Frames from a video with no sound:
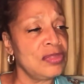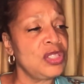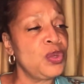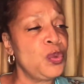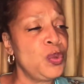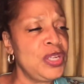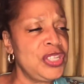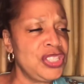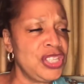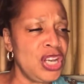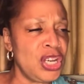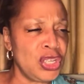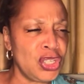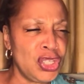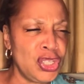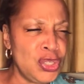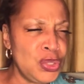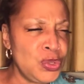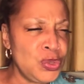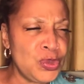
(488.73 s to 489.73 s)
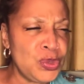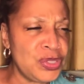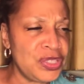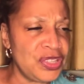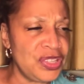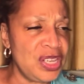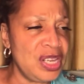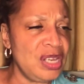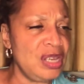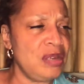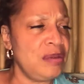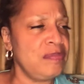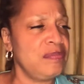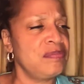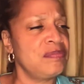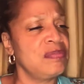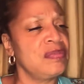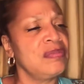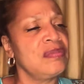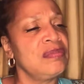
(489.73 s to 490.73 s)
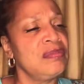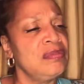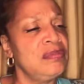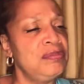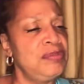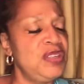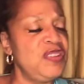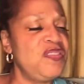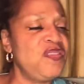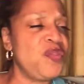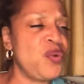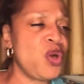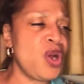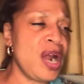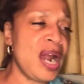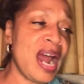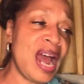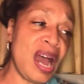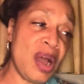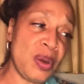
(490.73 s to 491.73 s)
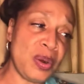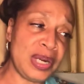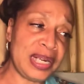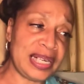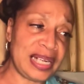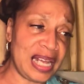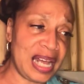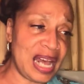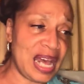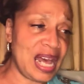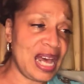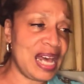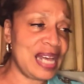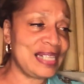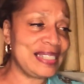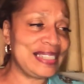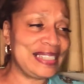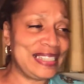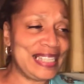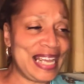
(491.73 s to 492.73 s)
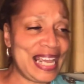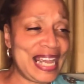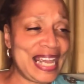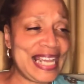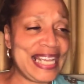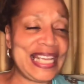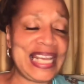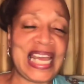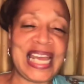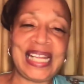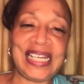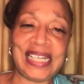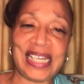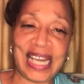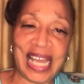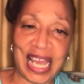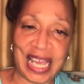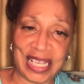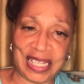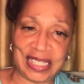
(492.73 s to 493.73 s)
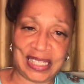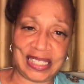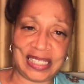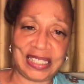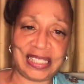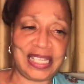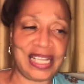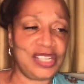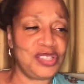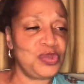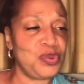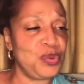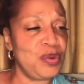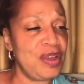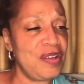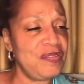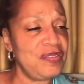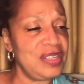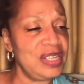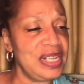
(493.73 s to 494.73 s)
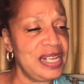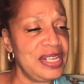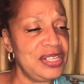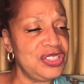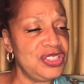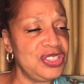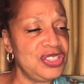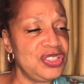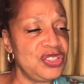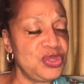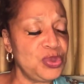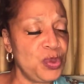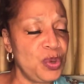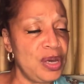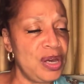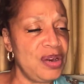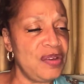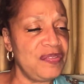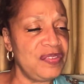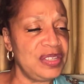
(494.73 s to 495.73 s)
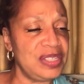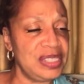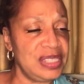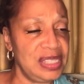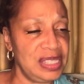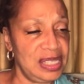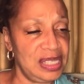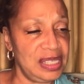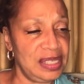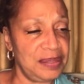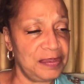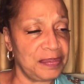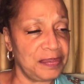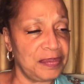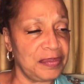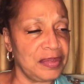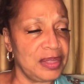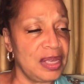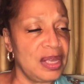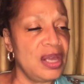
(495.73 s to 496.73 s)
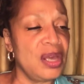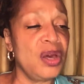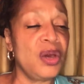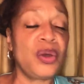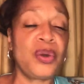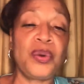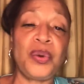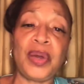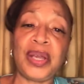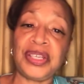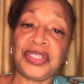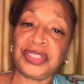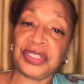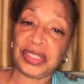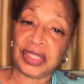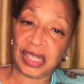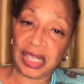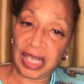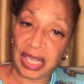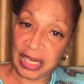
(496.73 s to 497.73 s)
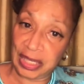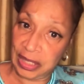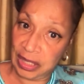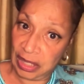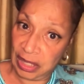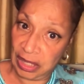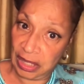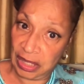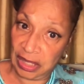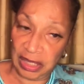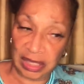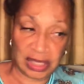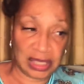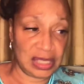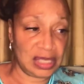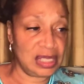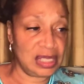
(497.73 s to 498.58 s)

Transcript: which accused them before our God day and night." That's Revelation 12:10. Question 18.